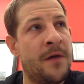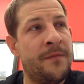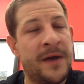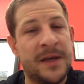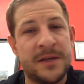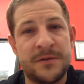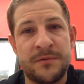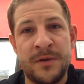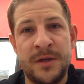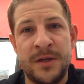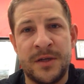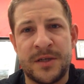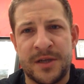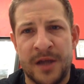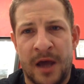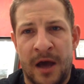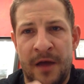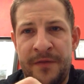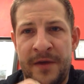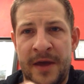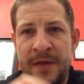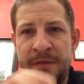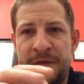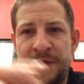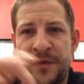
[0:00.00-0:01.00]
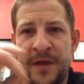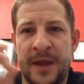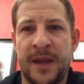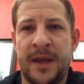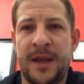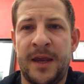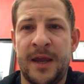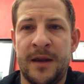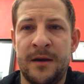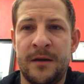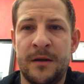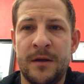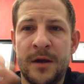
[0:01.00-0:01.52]
And that's when you start then
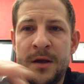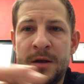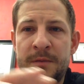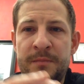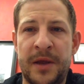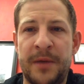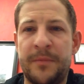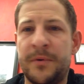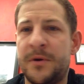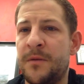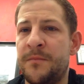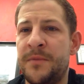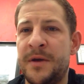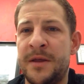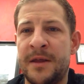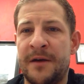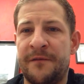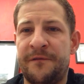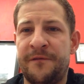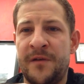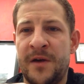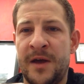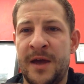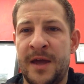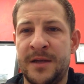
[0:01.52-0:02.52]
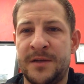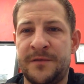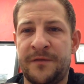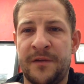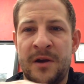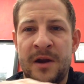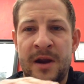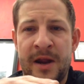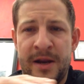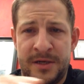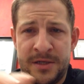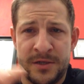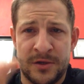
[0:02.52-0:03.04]
thinking, people can be in that phase for
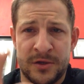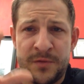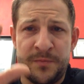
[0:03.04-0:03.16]
ages.